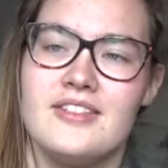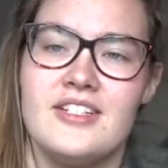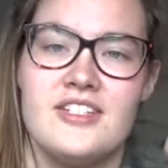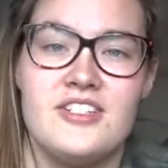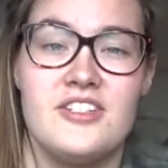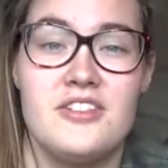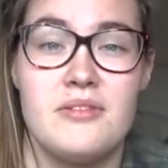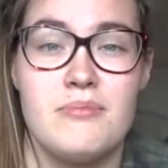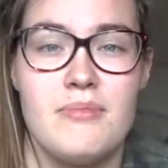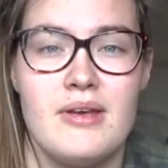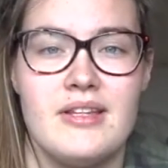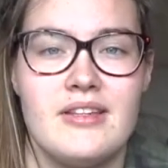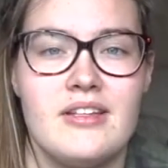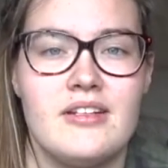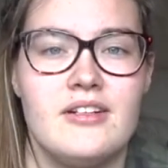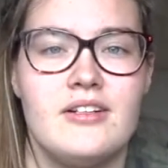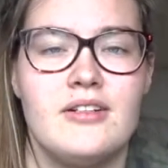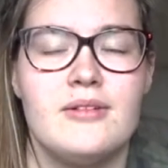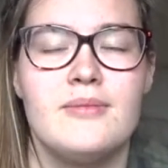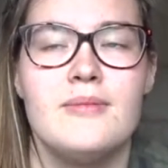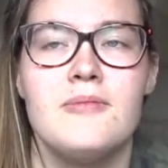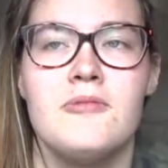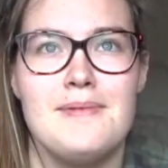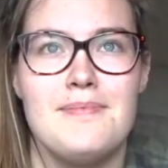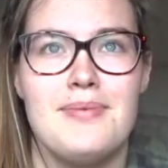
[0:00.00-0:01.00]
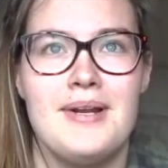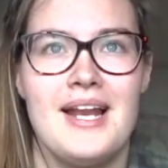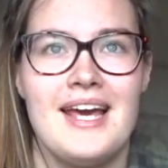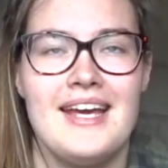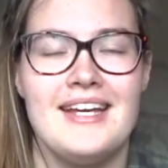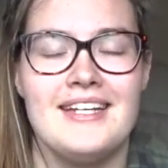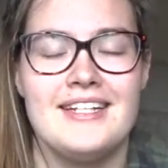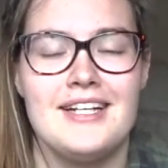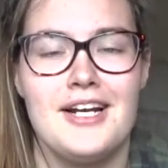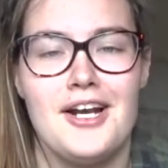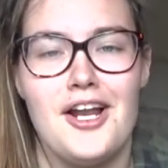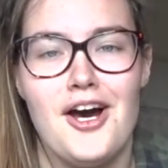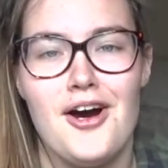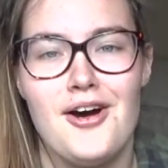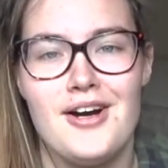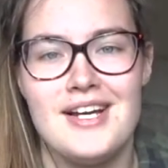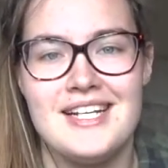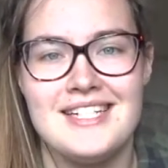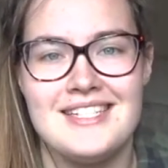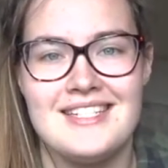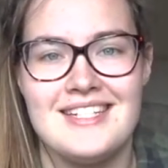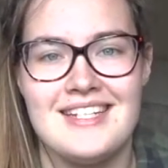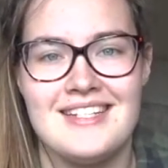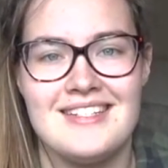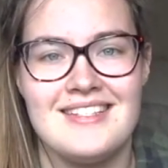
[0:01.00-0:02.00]
I just made that up. It played a lot
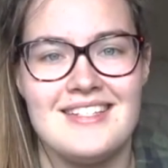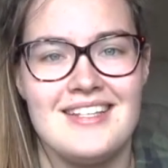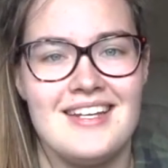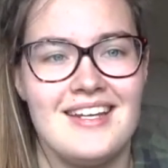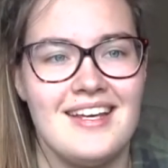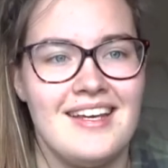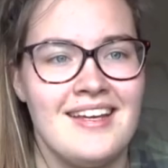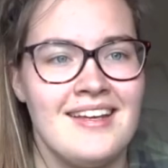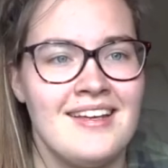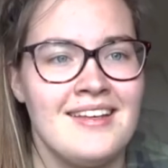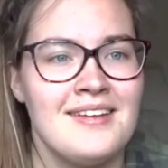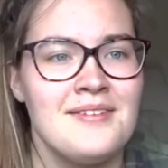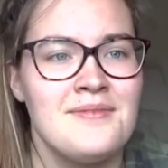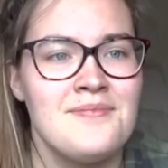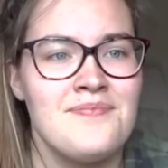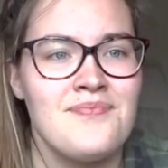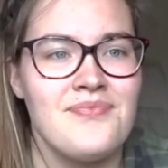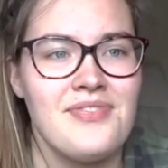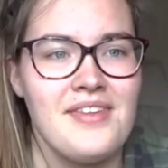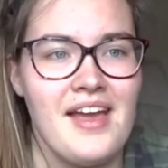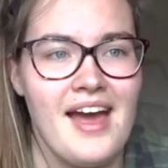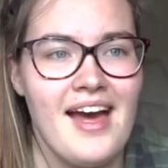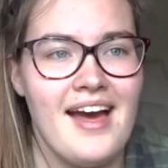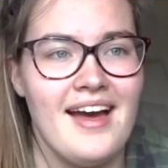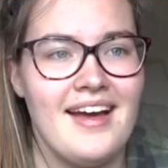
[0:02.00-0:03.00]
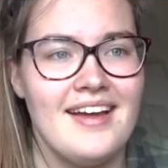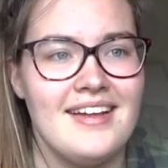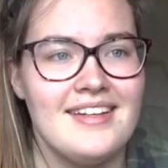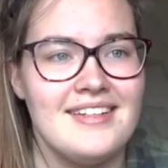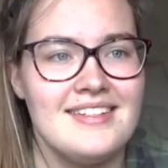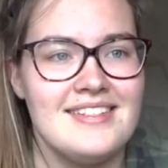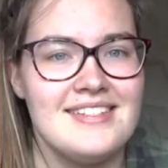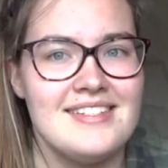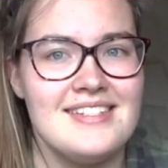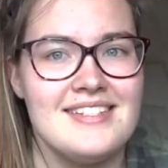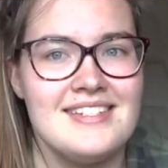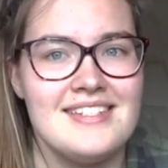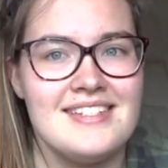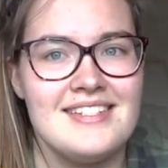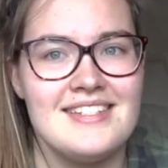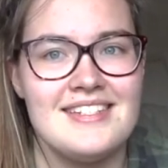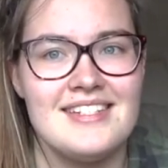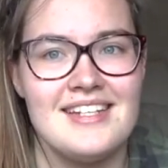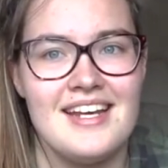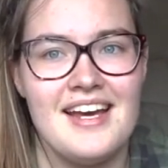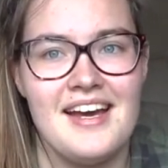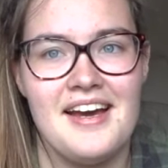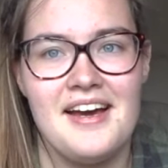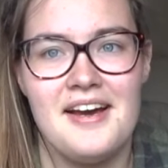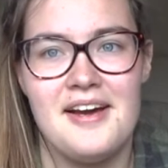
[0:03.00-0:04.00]
in Disney, and
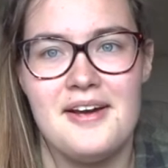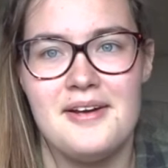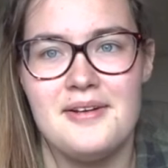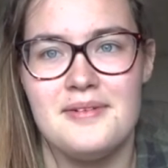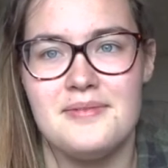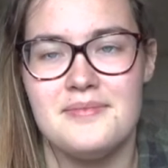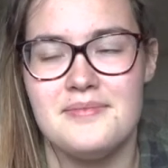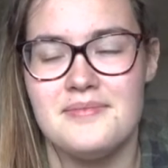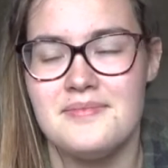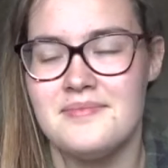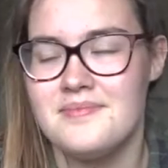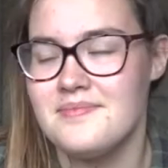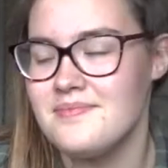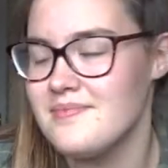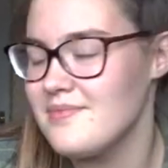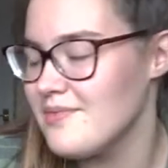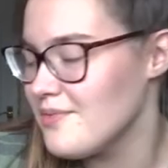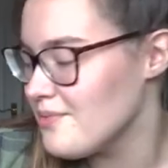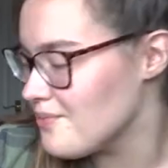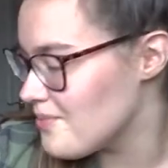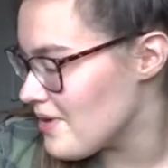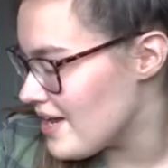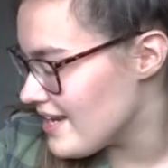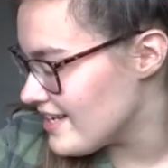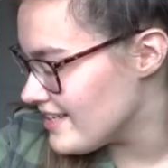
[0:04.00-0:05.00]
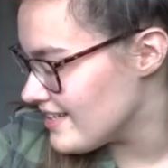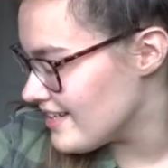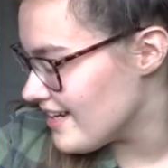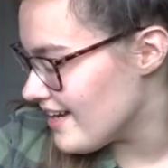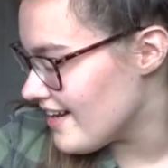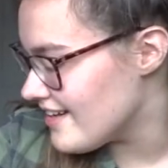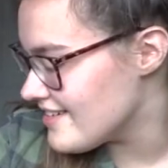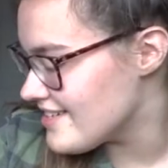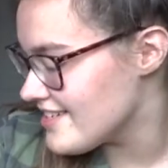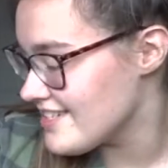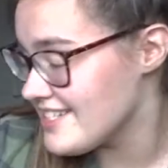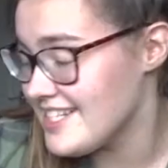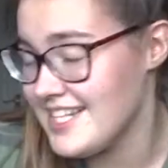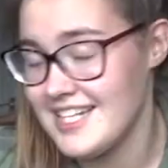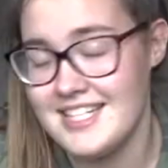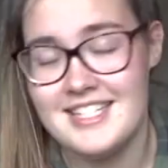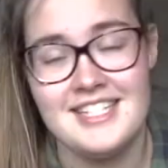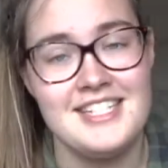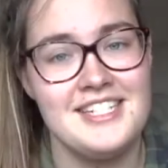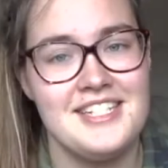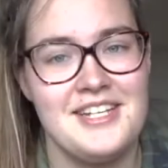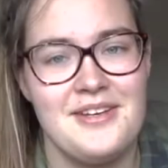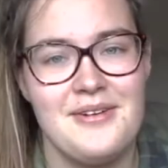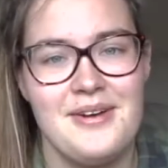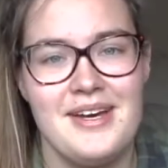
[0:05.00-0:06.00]
when I just
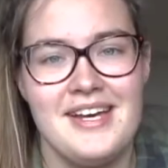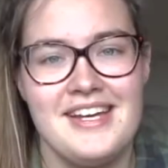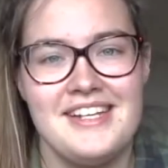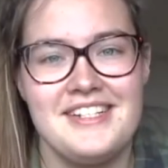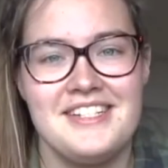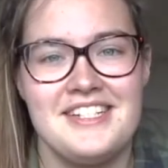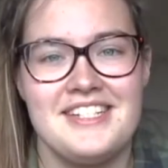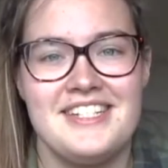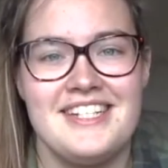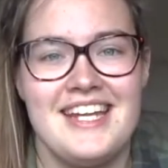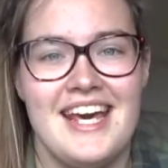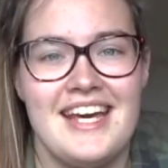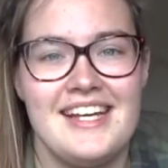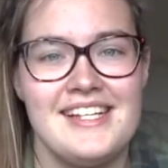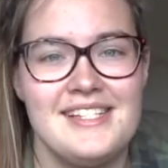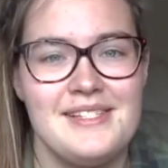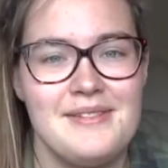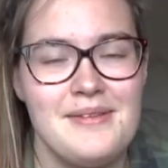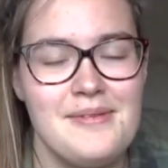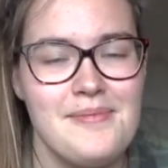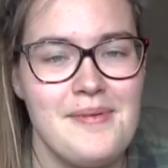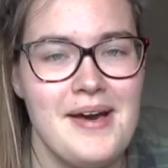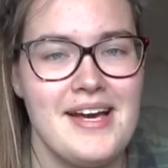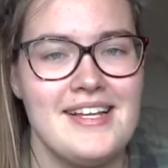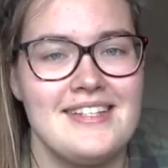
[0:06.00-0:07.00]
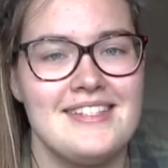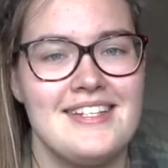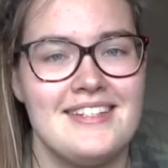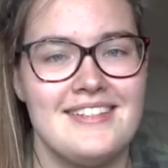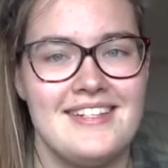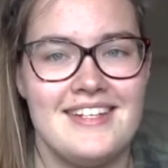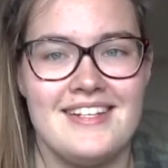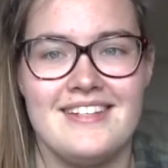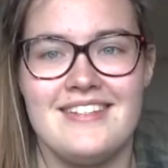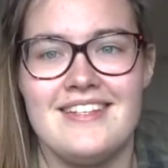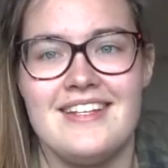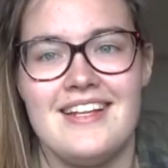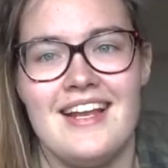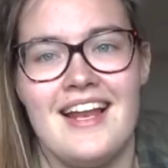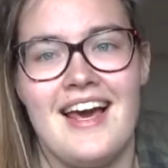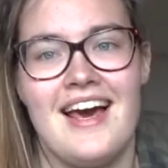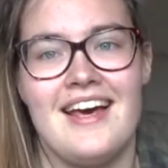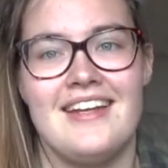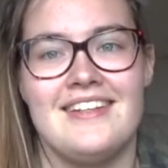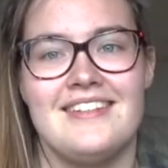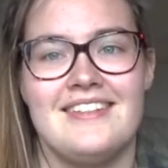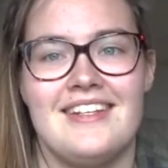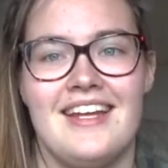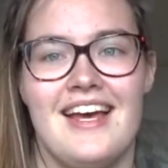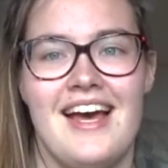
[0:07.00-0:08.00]
listened to it, it just takes me back to
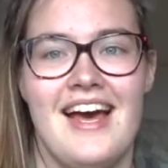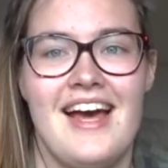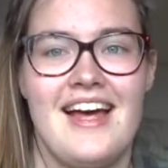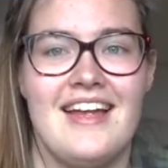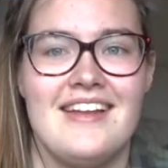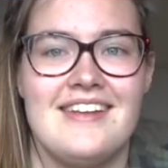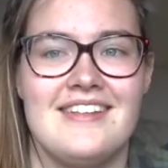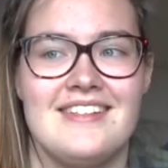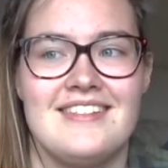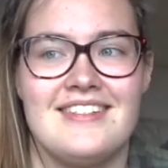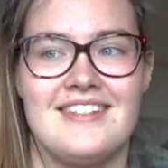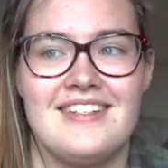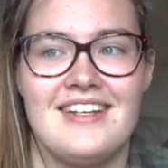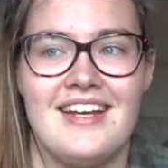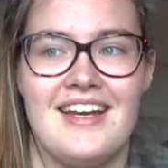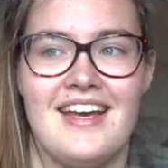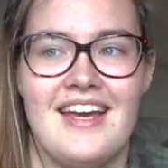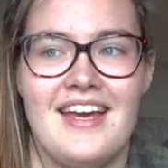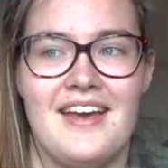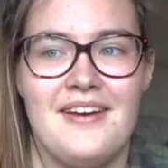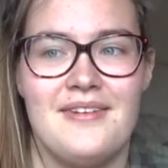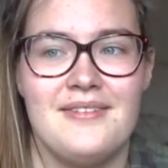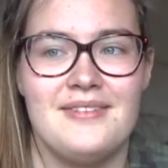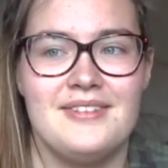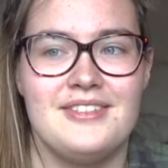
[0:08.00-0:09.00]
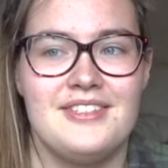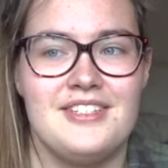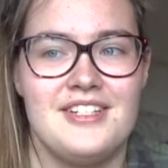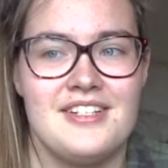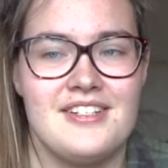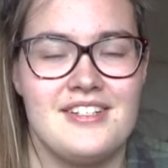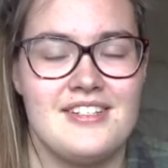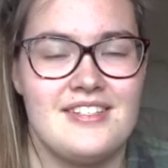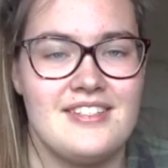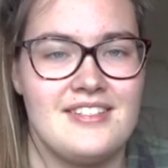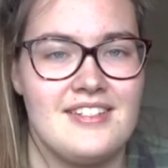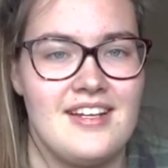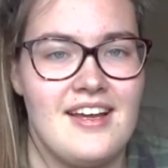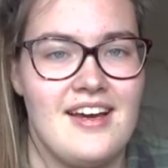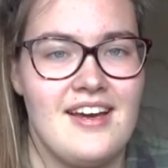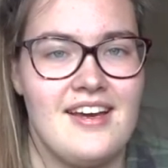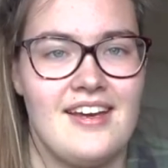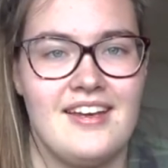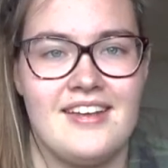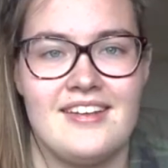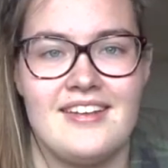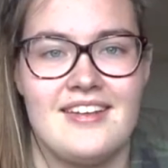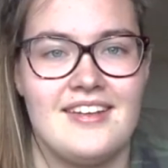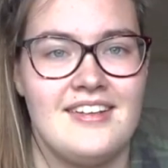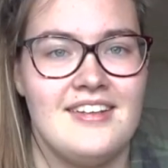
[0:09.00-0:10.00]
Disneyland, and it was just
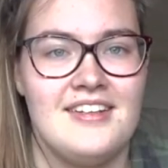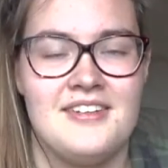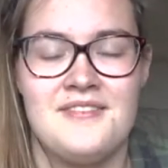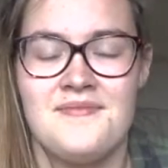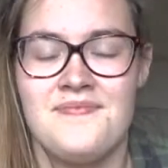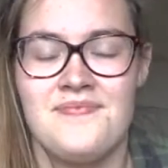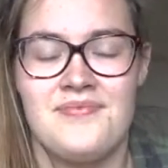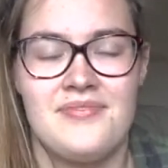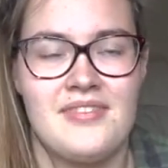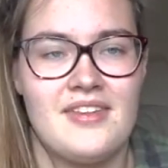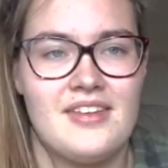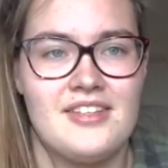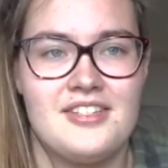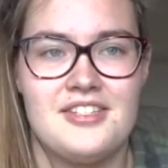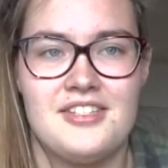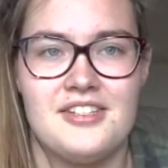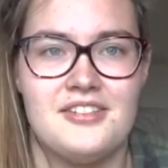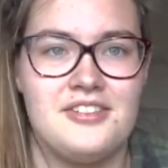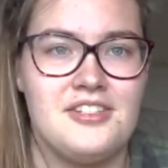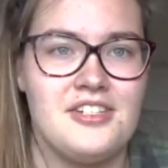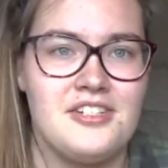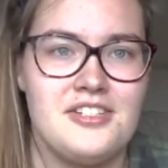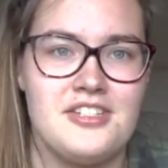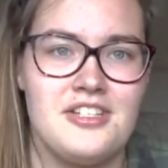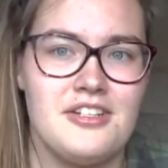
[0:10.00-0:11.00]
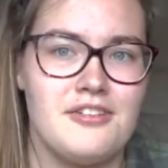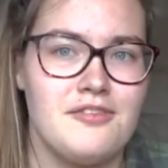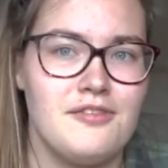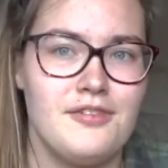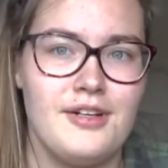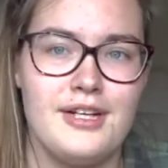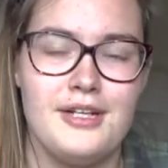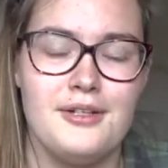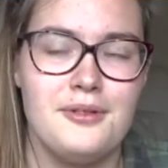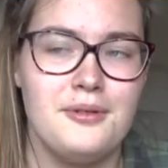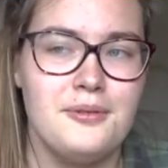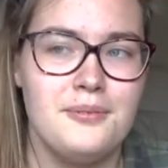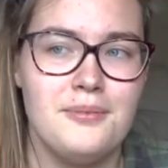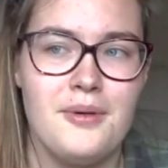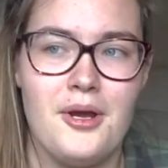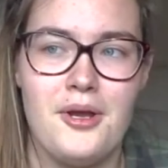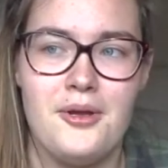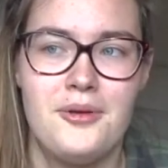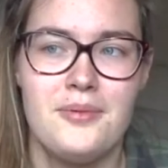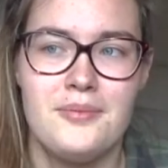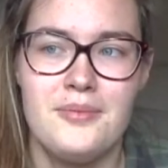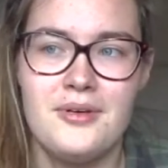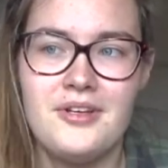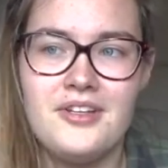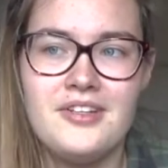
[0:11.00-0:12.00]
like such a surreal
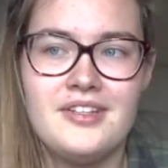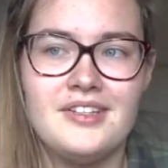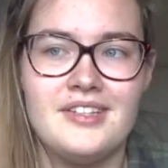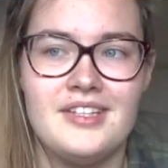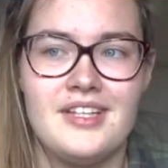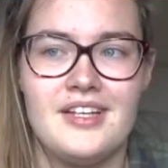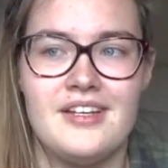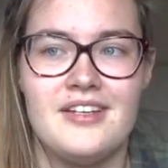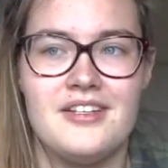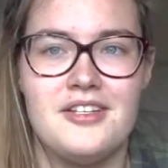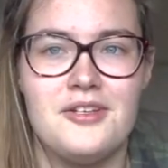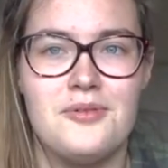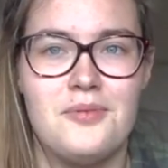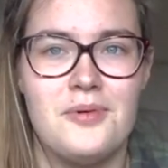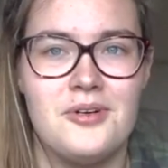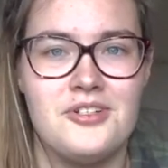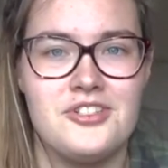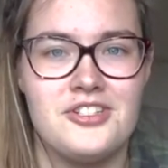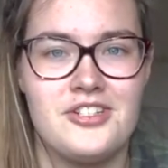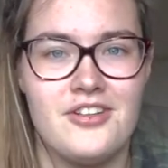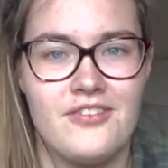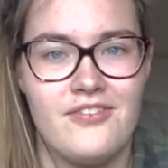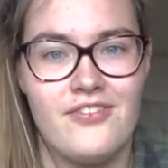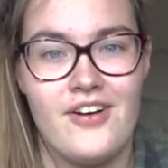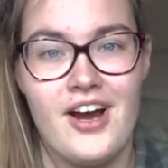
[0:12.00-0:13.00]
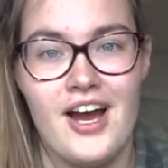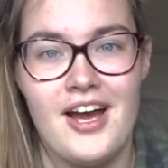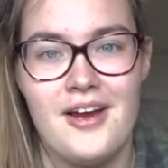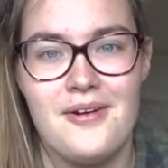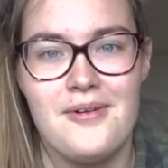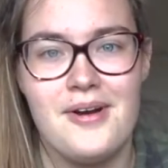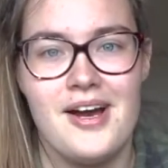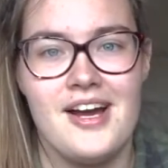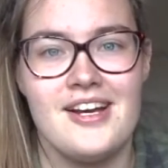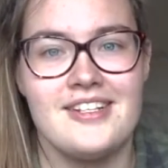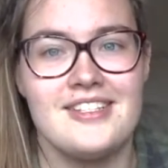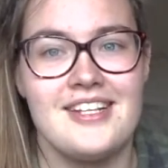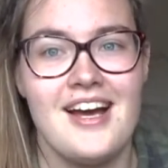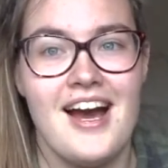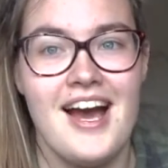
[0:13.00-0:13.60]
moment that you watch the fireworks.